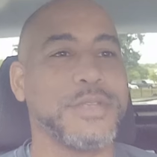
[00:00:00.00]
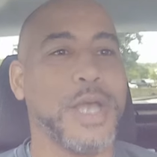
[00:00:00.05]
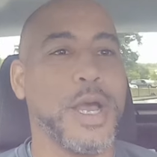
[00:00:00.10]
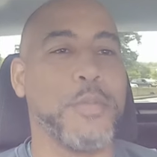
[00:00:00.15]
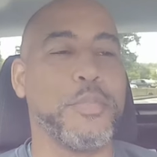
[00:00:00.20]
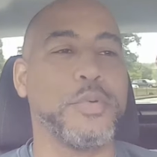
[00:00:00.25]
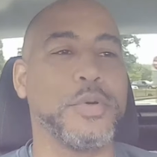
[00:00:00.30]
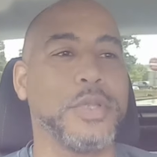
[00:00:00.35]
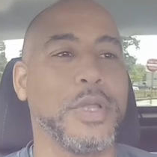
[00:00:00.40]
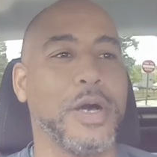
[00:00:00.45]
So I
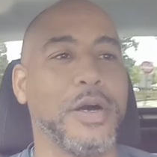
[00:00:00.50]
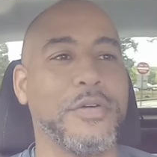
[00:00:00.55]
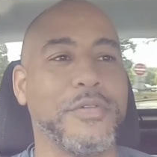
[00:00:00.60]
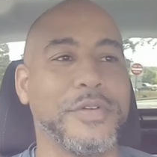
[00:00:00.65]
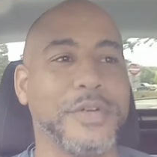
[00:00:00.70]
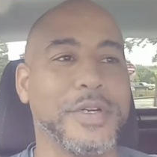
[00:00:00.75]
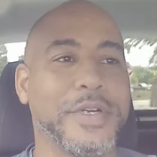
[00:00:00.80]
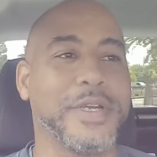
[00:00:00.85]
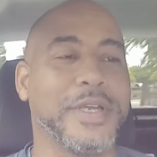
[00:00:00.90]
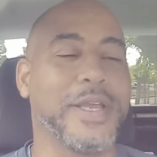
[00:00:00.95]
pull
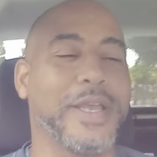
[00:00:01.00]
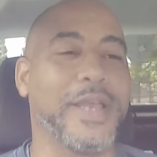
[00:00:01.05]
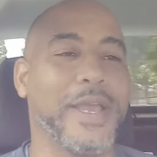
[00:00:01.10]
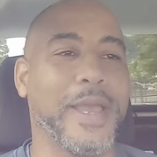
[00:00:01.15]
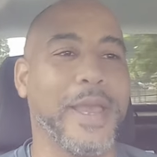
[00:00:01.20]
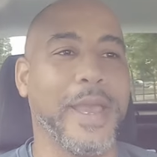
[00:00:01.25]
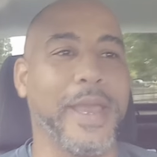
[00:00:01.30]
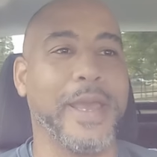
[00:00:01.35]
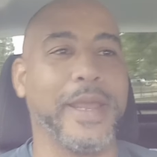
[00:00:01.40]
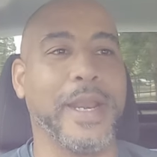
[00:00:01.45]
over
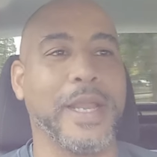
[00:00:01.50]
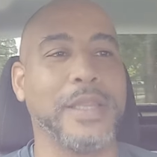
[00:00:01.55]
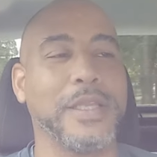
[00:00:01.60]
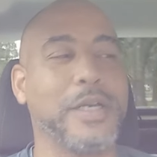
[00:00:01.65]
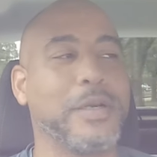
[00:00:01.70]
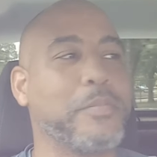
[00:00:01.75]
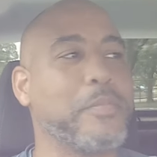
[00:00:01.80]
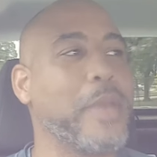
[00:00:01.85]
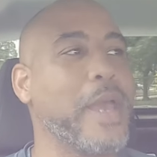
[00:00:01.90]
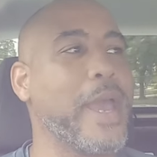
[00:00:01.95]
and I
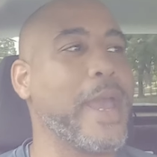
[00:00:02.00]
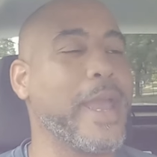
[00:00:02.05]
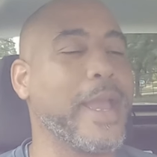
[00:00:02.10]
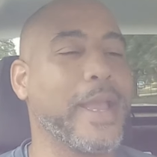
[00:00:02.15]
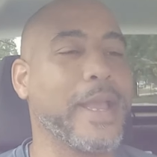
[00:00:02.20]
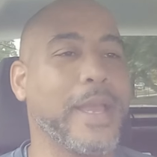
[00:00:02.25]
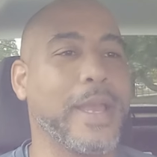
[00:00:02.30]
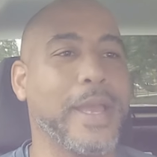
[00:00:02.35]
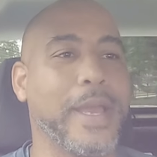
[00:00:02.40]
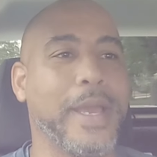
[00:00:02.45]
look back,
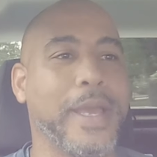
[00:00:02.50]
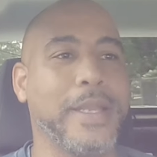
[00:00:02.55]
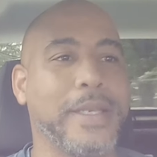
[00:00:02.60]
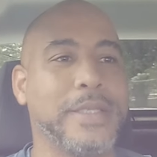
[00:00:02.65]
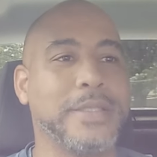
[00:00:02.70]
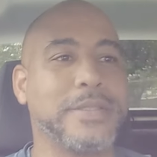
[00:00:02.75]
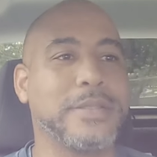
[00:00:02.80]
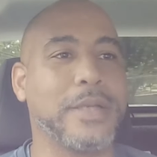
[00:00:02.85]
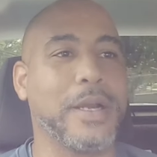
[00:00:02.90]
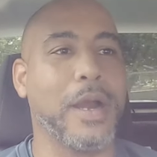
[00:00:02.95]
and
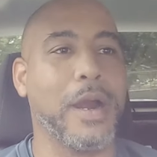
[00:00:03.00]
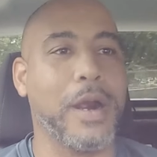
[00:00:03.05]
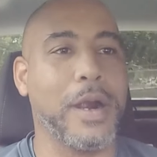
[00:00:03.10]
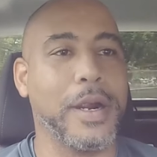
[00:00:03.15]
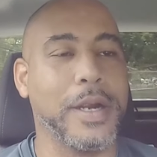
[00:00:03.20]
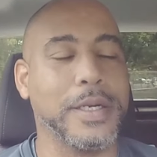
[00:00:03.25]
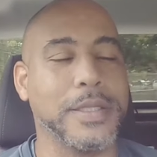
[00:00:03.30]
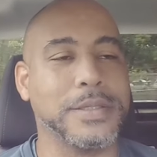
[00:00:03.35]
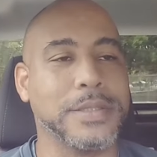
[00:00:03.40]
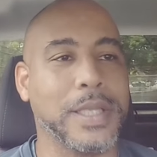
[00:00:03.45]
this
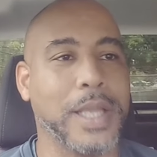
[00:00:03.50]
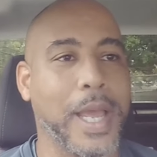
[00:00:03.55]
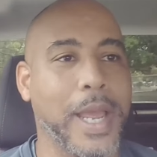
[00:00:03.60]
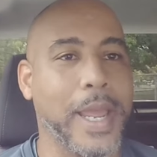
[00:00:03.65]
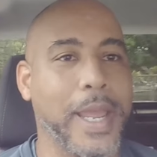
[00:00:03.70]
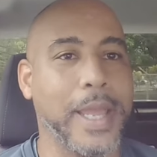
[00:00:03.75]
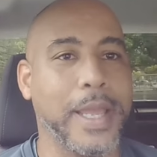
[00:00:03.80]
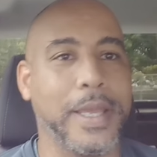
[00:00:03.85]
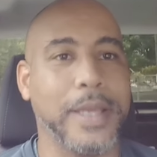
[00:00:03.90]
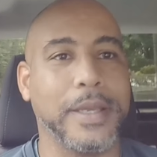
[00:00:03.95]
car is
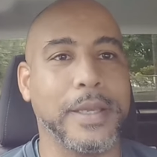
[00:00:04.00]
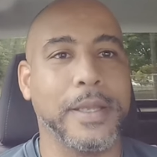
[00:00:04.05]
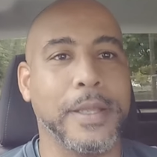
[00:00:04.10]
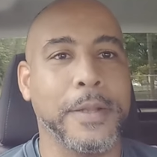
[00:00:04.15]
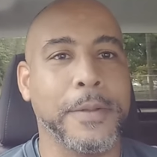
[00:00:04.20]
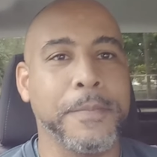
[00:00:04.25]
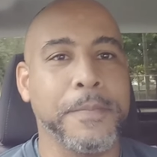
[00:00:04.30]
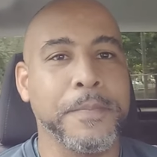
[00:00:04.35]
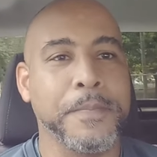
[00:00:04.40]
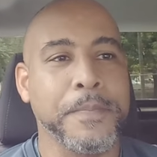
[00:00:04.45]
like
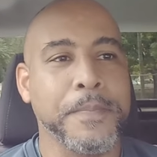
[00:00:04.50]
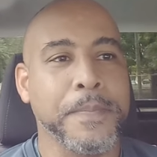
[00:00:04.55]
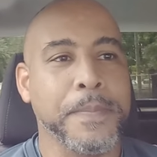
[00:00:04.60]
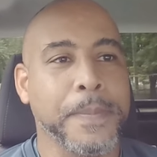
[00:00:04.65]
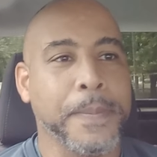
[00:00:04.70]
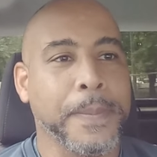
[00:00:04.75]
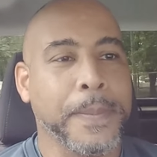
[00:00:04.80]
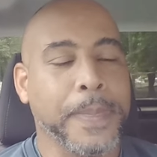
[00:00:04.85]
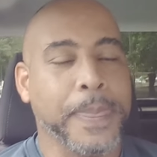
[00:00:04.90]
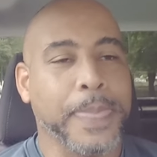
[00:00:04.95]

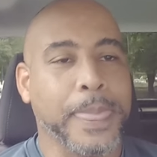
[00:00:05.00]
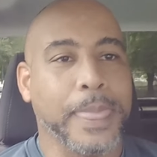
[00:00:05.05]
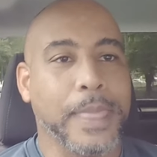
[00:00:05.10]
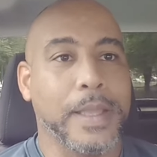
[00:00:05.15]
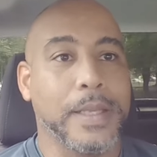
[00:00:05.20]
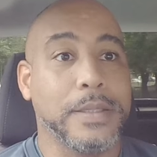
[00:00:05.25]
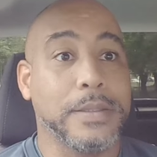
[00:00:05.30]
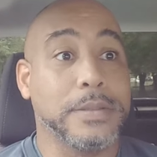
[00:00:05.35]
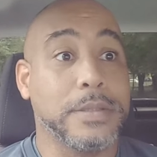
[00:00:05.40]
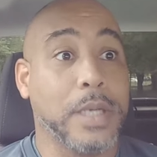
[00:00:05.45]

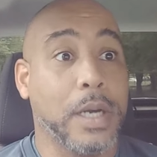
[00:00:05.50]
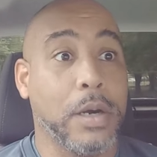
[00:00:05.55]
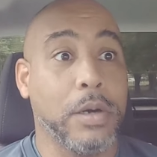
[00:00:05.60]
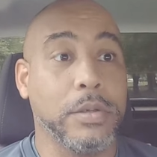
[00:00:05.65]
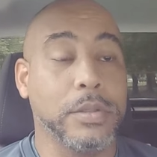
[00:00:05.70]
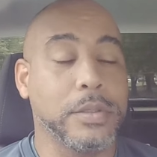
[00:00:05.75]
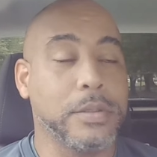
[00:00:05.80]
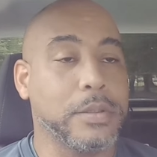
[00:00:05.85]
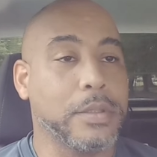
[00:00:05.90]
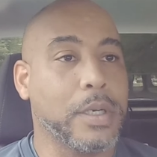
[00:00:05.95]

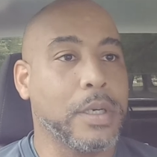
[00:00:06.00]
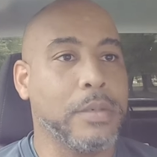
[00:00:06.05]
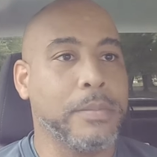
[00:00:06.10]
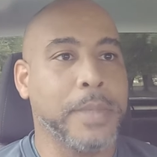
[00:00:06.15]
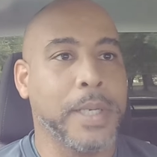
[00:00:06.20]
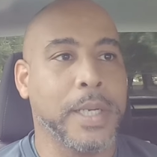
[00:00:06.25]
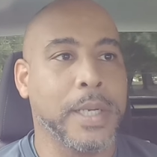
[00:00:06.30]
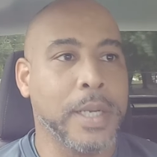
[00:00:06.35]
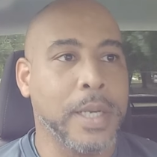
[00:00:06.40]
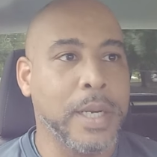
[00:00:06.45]
total. Oh
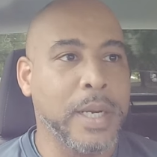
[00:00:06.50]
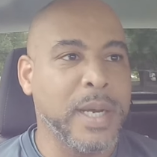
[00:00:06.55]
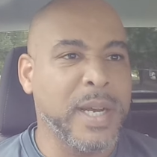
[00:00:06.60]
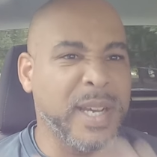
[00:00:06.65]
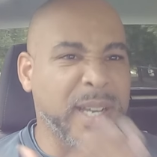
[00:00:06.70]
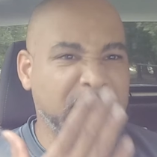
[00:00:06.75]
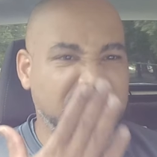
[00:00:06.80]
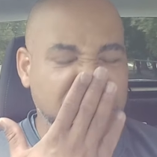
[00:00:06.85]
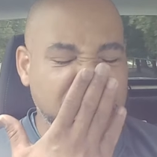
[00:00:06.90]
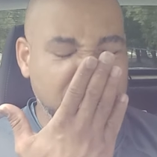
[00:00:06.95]
my
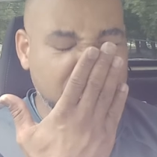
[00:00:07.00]
God.